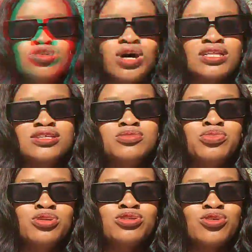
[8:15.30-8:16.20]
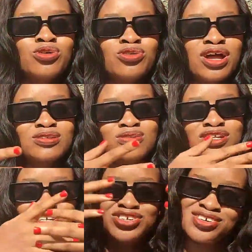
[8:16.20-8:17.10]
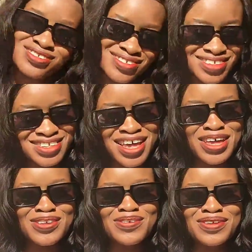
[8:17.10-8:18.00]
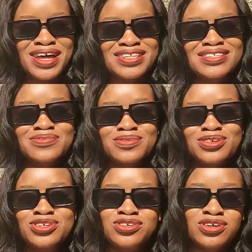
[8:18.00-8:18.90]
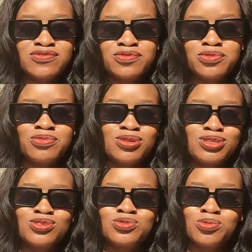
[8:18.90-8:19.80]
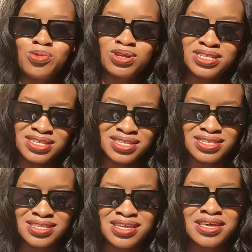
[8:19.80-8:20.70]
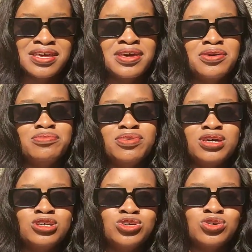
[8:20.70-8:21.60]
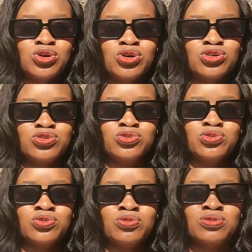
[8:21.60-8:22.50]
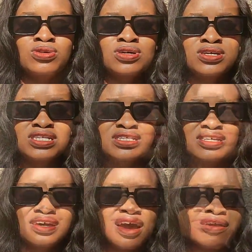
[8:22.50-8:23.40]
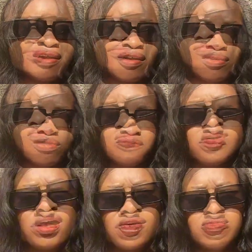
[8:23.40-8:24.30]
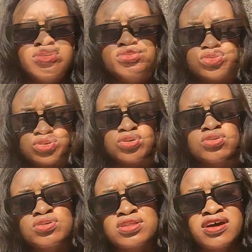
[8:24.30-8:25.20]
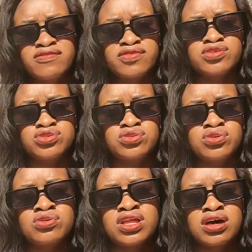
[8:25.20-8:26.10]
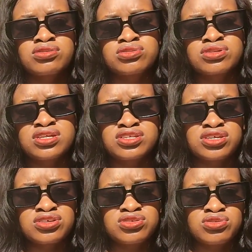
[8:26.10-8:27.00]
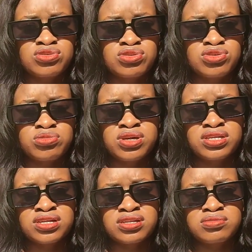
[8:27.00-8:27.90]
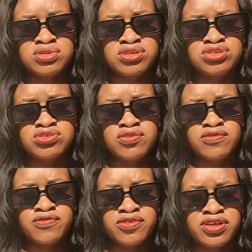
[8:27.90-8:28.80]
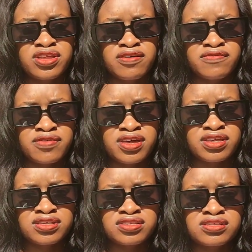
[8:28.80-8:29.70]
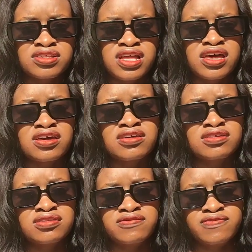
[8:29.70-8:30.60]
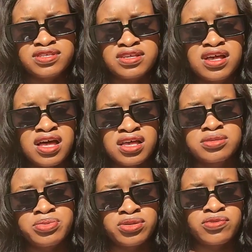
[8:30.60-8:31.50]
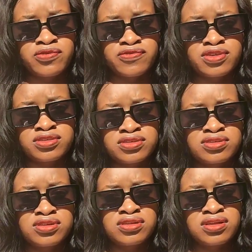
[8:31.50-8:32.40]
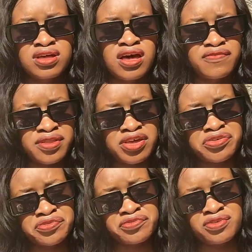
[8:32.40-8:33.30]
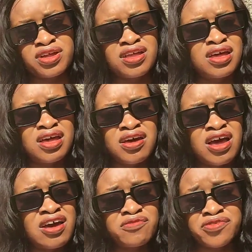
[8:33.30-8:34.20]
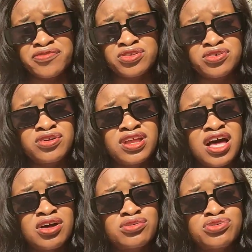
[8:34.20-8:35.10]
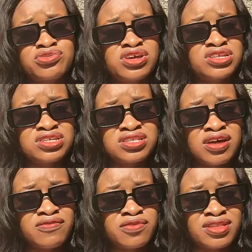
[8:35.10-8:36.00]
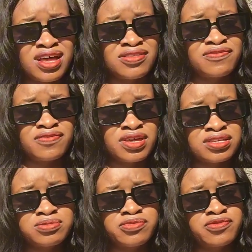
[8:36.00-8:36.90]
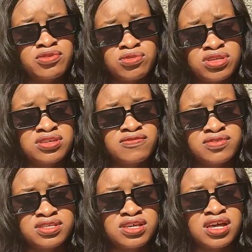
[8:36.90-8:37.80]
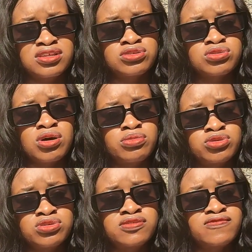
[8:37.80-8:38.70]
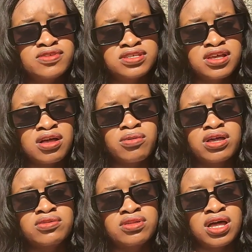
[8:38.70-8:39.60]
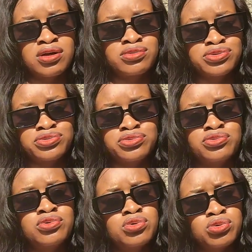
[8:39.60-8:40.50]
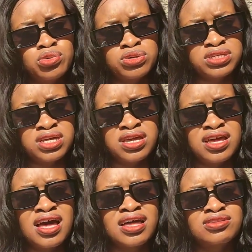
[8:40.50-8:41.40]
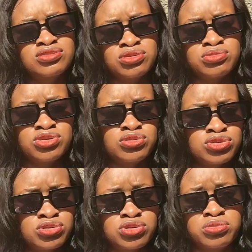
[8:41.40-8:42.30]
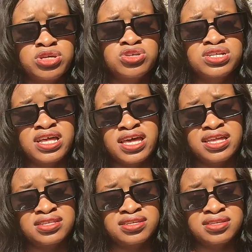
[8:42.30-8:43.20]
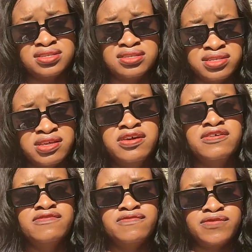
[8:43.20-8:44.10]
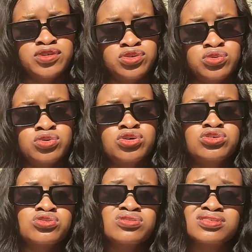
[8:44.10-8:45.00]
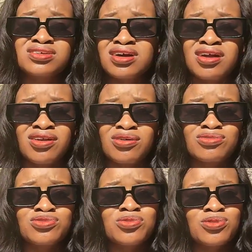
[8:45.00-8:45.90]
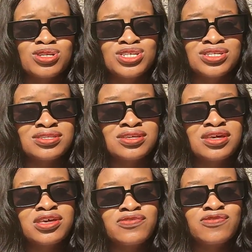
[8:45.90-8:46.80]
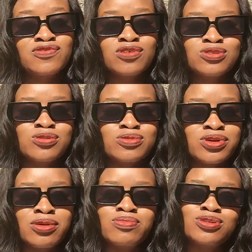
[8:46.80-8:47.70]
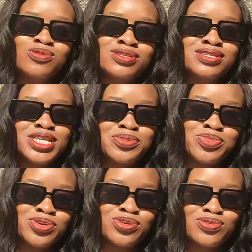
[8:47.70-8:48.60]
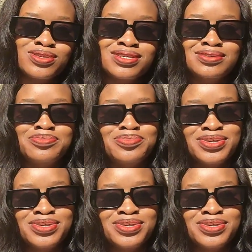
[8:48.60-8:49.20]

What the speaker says: So at this point, congratulations. I know that it was stressful, but it's worth it. Make sure you stick around for my next video. I'll be doing another video on how to authenticate your documents at the Ministry of Foreign Affairs, like the physical aspect of it. After you have a video on how you register for that first before going there physically. So I'll be doing the physical one on how you go there and submit those documents, just like I did in this video. So stick around, watch it. If you're not subscribed, please, what is keeping you this